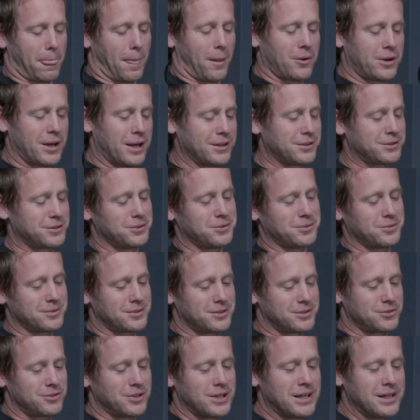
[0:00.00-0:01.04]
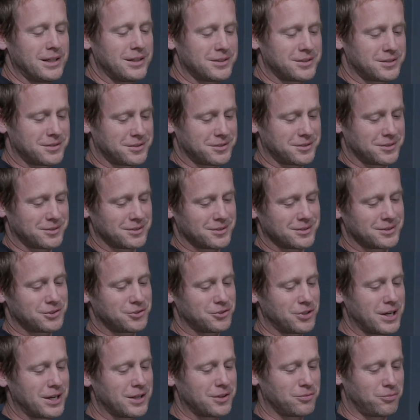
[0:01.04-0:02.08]
okay, so strengths,
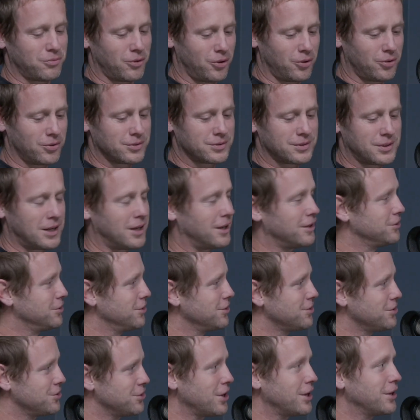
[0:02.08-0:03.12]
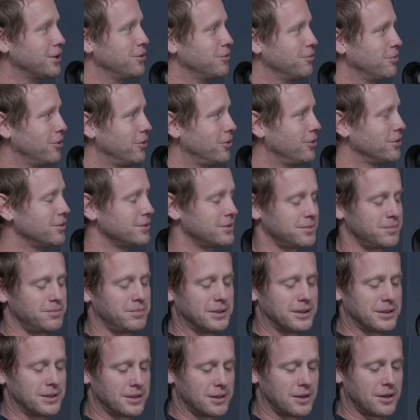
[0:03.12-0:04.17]
strength roles, not just gender roles, mm-hmm.
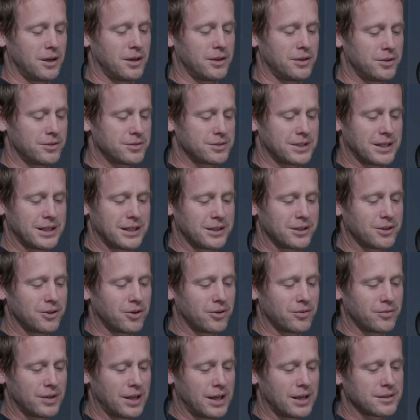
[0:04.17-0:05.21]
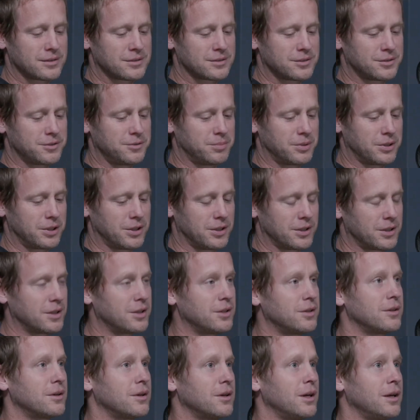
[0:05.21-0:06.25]
but understanding all of that's super
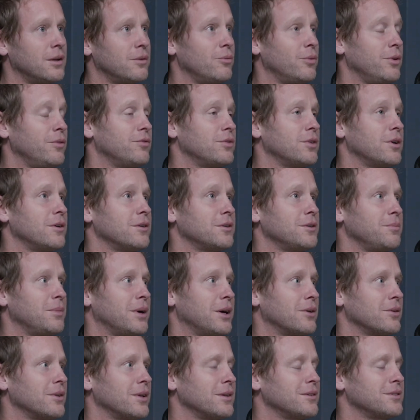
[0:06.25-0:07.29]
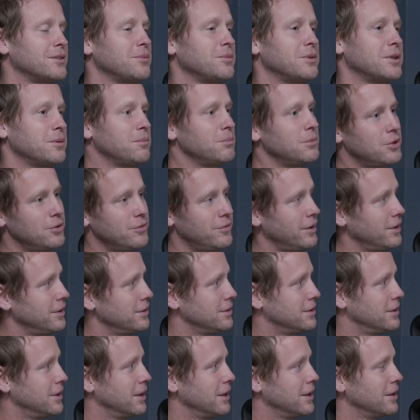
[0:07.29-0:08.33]
good. And we've talked about like some of the
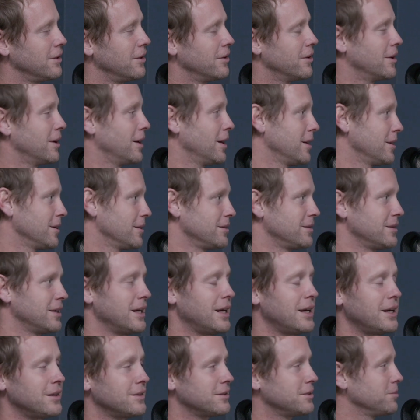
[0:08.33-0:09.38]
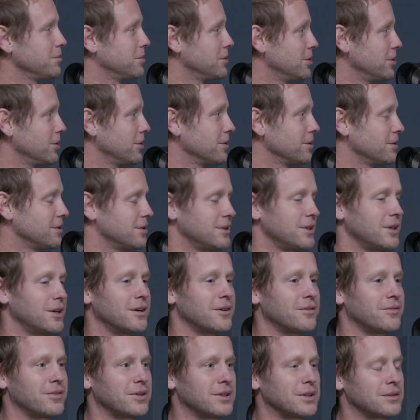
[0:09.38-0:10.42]
movies that are kind of saying some certain
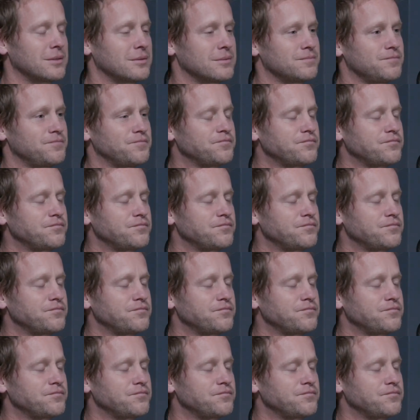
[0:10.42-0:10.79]
stuff and